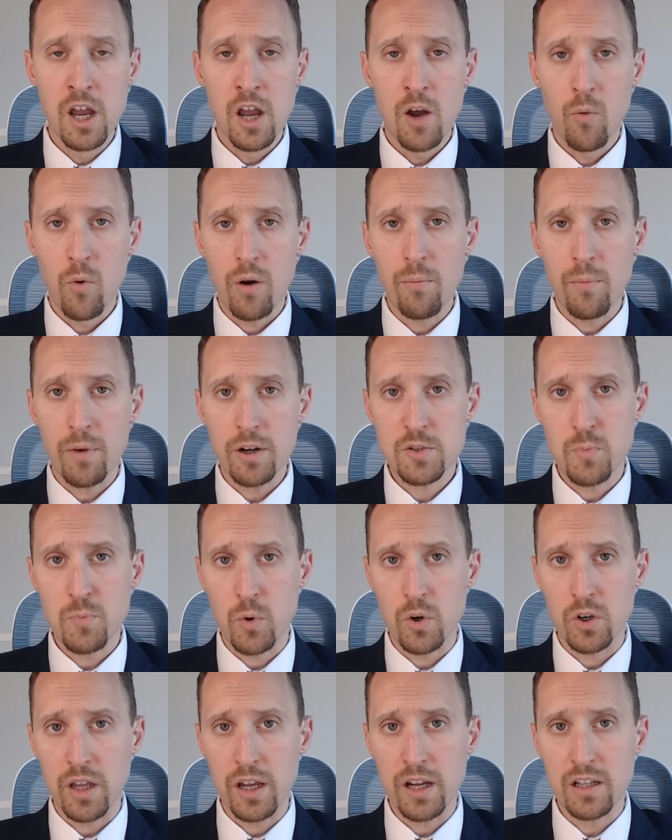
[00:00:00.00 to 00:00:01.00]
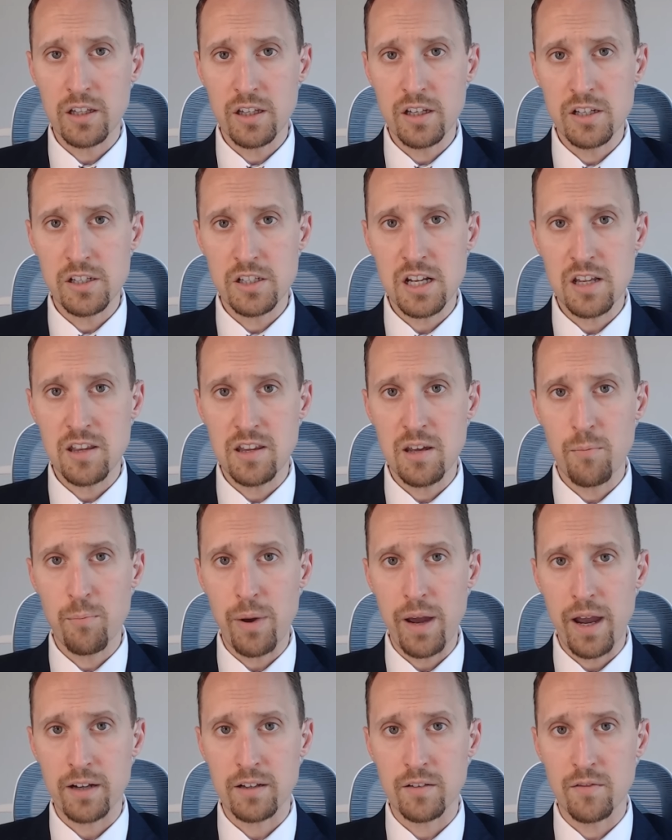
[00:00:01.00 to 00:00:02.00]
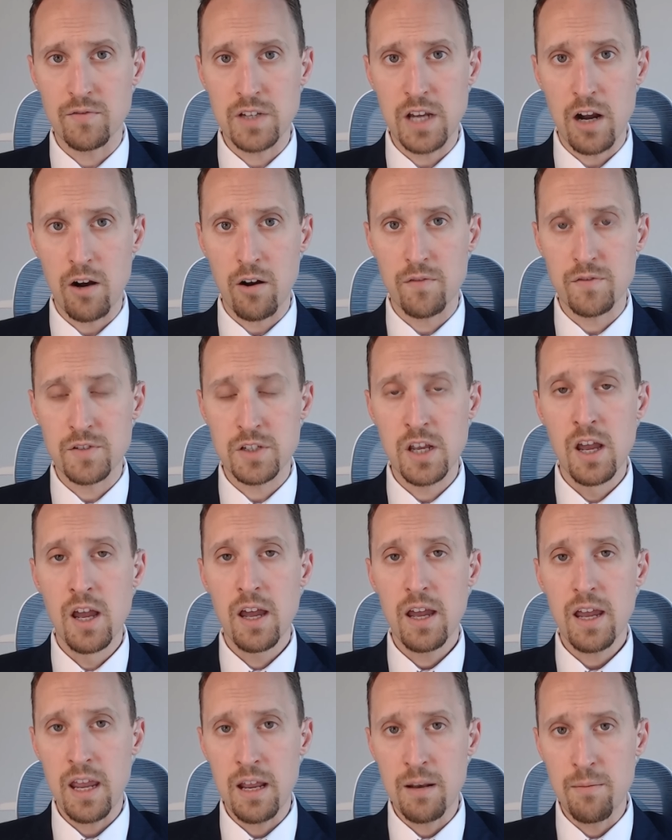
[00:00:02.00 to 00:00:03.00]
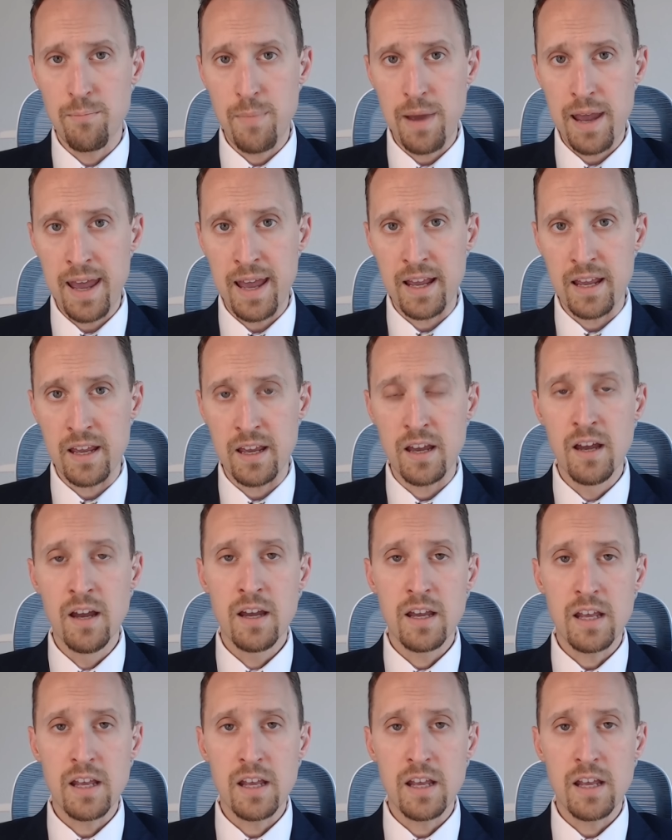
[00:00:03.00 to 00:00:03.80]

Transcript: We're much more likely to see the impact of tariffs in May,